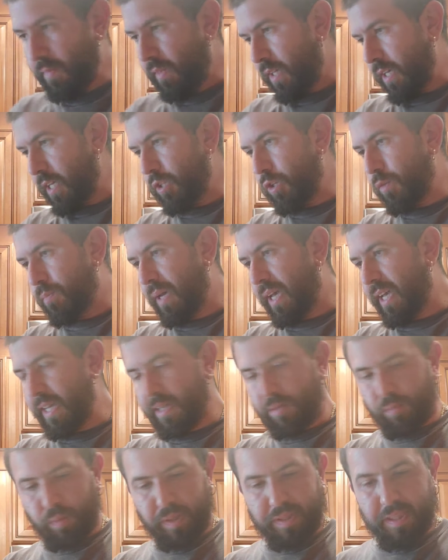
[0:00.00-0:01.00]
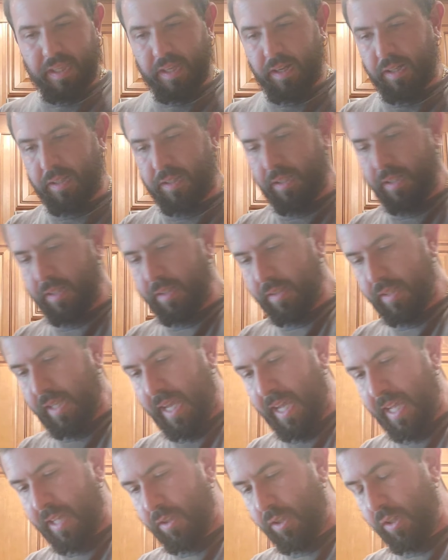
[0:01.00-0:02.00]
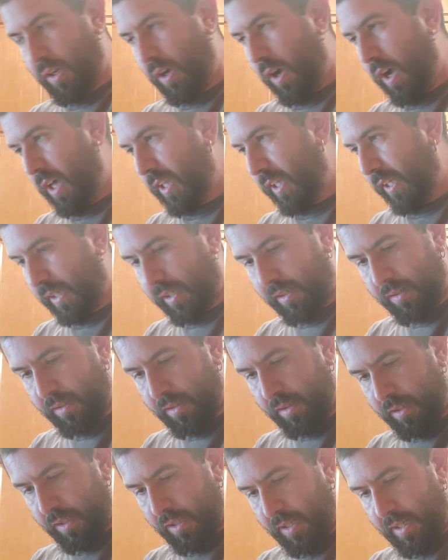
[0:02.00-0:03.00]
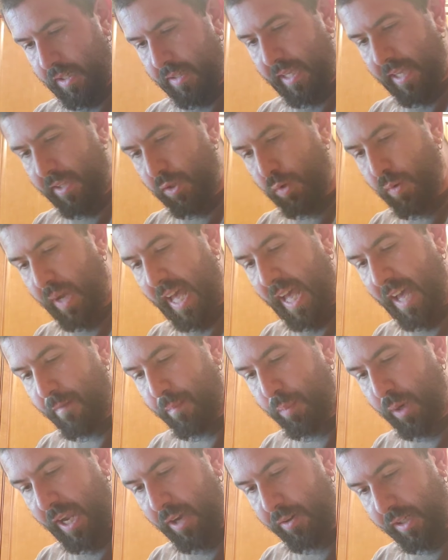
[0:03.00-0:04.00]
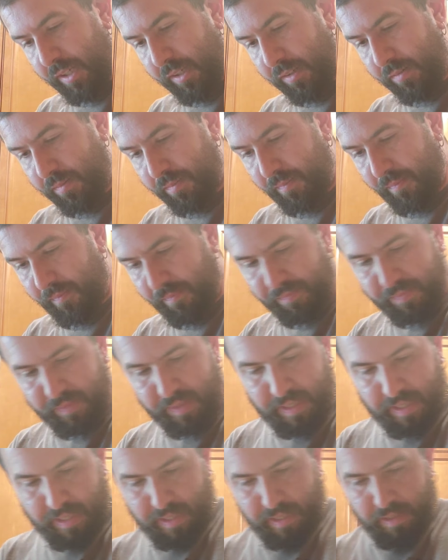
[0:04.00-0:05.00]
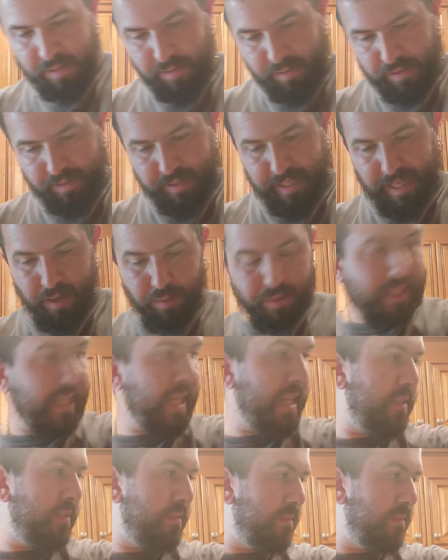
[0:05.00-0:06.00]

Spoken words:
in your pan with the onions and your garlic that you have browning. Now again,